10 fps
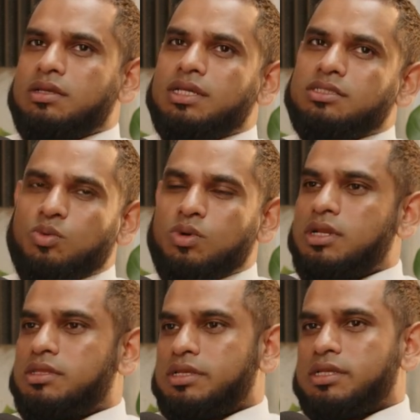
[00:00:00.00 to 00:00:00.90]
Yes, the
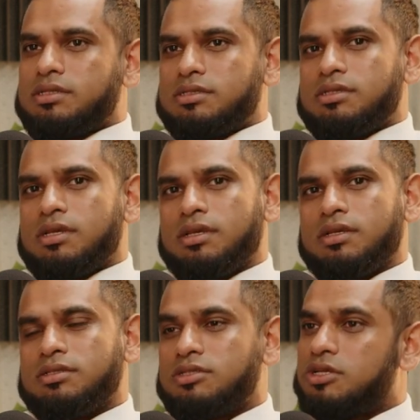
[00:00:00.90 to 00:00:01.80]
world thinks
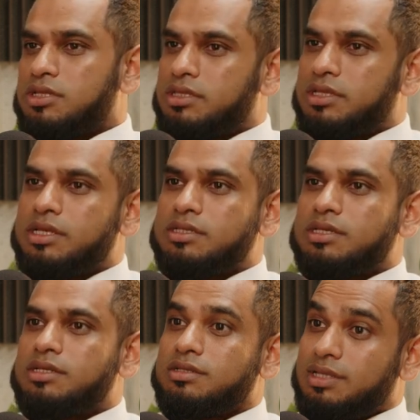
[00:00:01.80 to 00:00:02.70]
certain
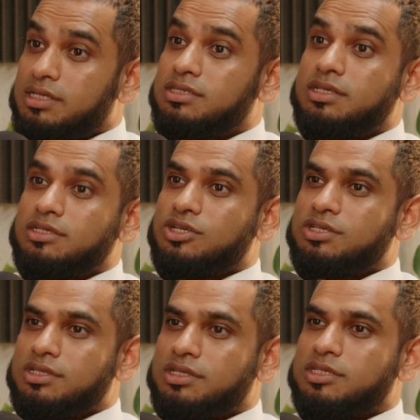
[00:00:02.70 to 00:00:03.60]
things and they see
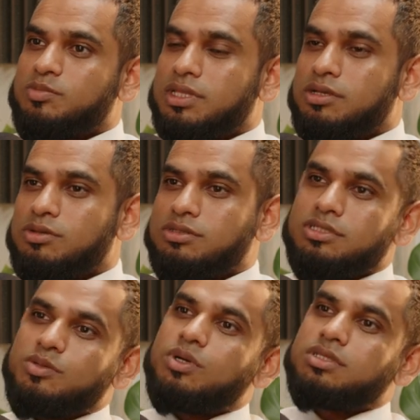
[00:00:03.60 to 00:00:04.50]
certain things, but they don't
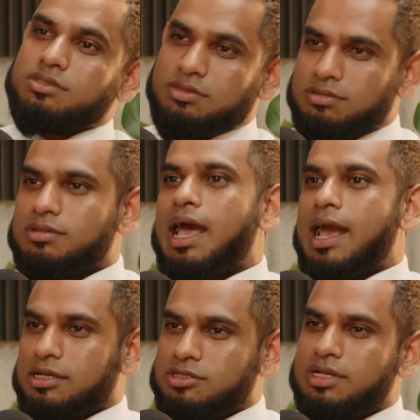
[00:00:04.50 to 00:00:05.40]
see what's
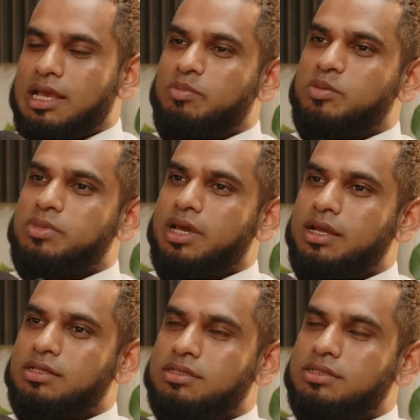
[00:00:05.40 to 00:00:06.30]
actually happened
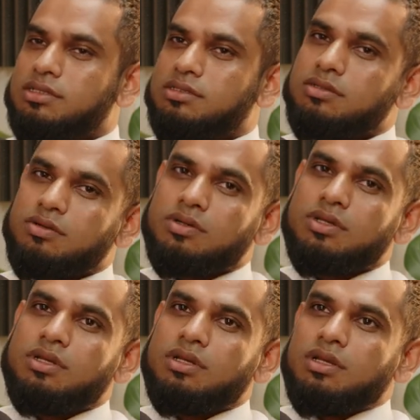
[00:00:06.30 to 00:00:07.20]
behind the scenes. So
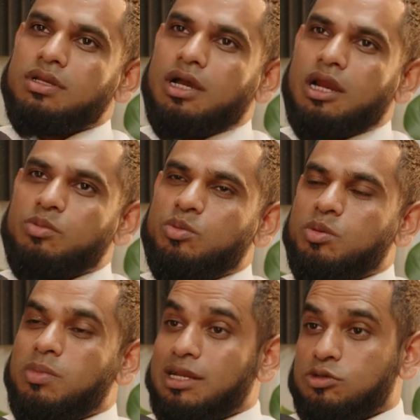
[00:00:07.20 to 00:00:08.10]
I
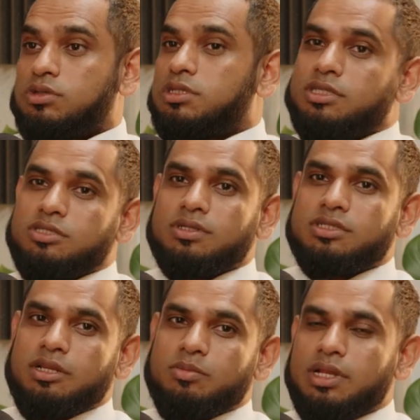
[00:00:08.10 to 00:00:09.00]
remember my daughter, she
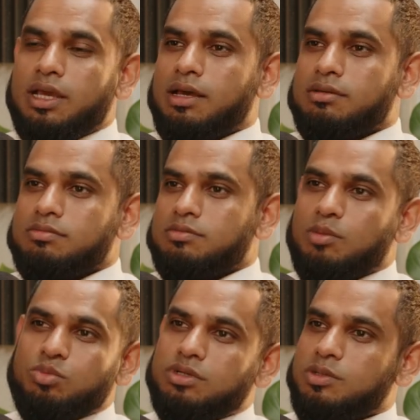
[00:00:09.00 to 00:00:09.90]
was telling me like,
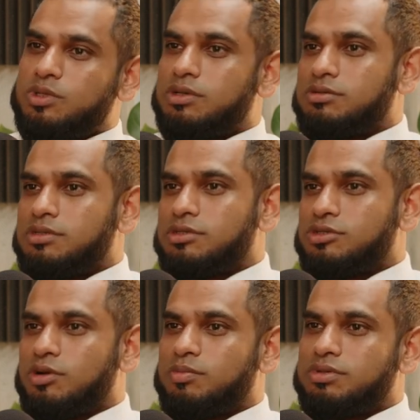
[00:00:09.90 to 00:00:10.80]
ah, Abu, can we go to the
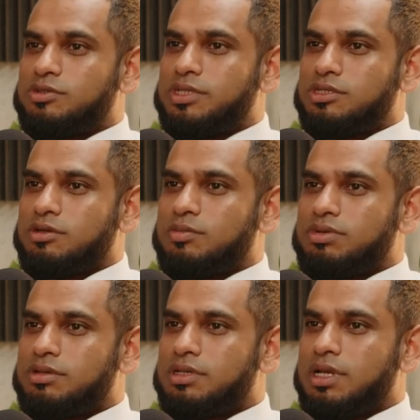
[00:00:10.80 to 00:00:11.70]
shop, sweet
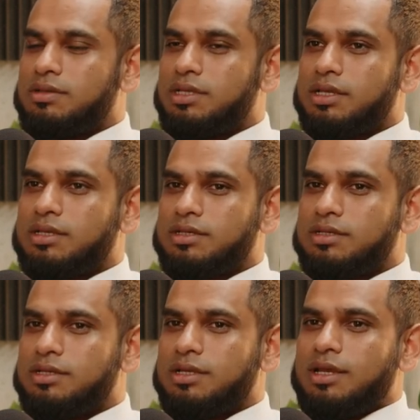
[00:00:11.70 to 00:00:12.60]
shop? I was
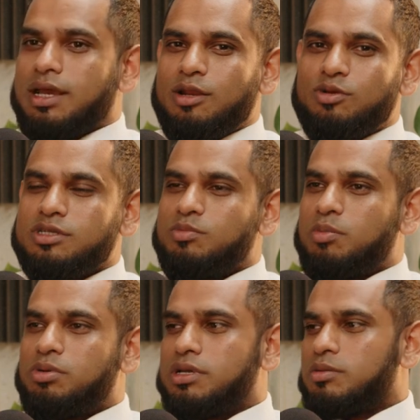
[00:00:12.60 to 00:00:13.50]
like, I looked in
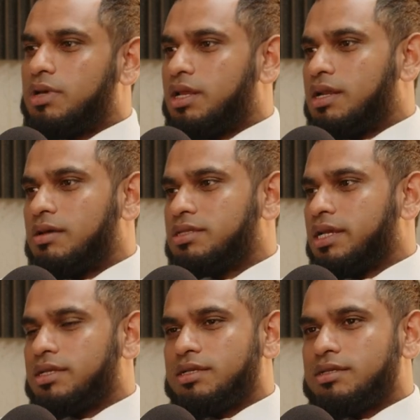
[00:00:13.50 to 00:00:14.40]
my pocket, man, and I was
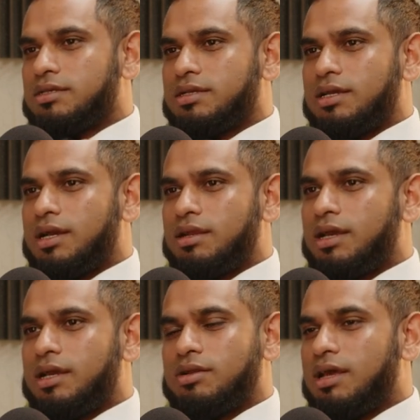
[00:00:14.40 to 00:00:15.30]
like,
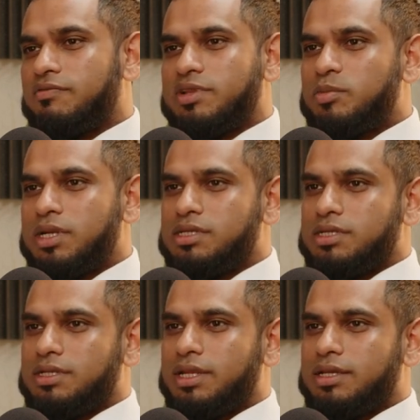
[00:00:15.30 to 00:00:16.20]
I, I don't have any
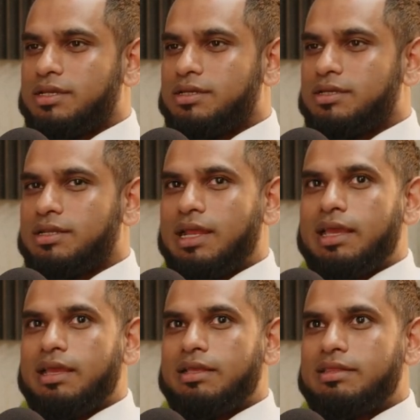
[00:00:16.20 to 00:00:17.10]
money. Like,
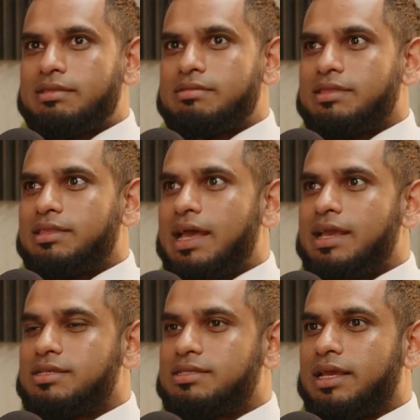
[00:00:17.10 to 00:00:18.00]
like
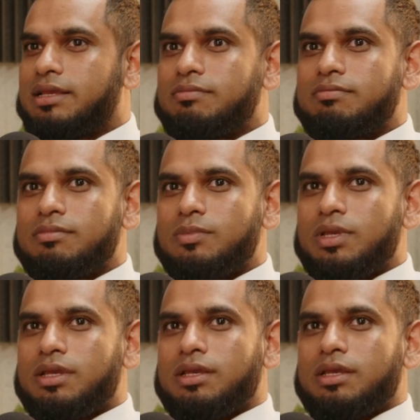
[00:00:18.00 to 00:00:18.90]
that is like
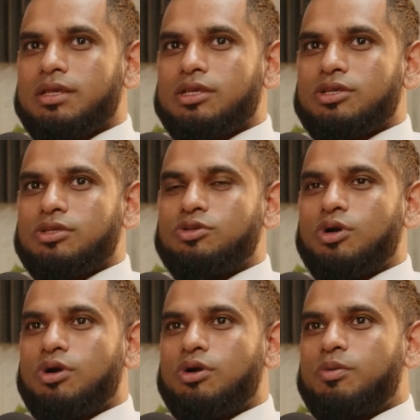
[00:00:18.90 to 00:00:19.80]

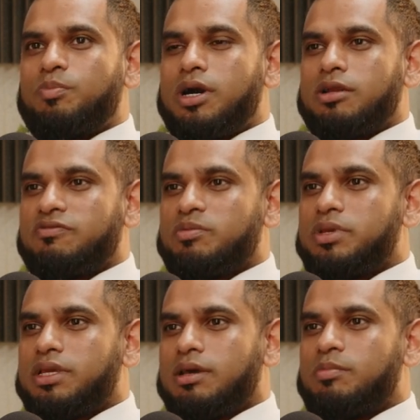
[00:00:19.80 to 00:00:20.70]
you're part of a
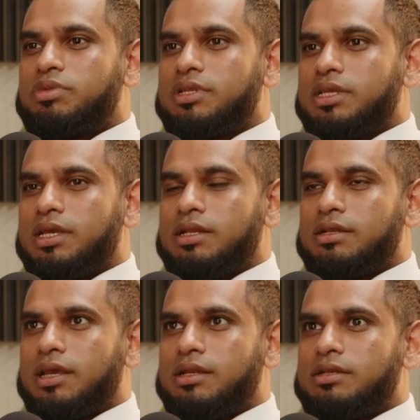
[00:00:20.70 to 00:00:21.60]
big company
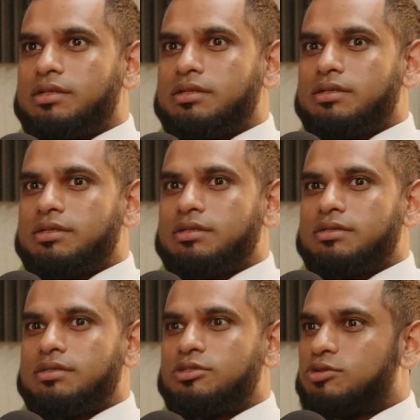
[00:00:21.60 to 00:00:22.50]
and, and
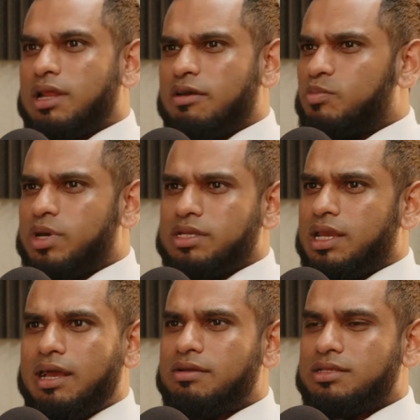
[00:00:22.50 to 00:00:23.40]
you don't have money.
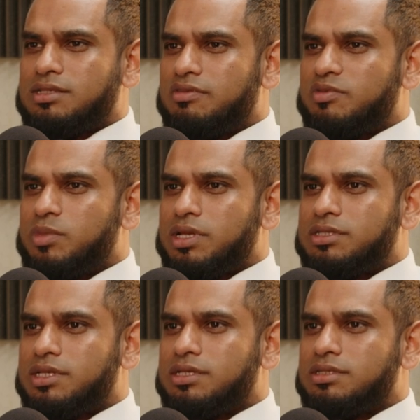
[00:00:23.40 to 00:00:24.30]
How does that even
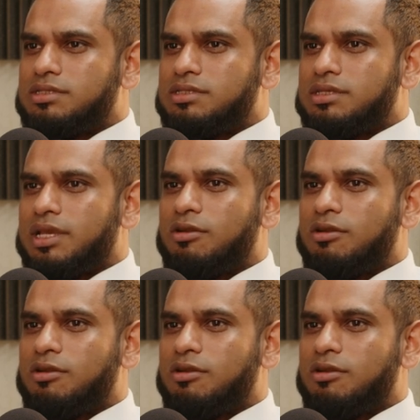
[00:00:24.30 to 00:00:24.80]
make sense?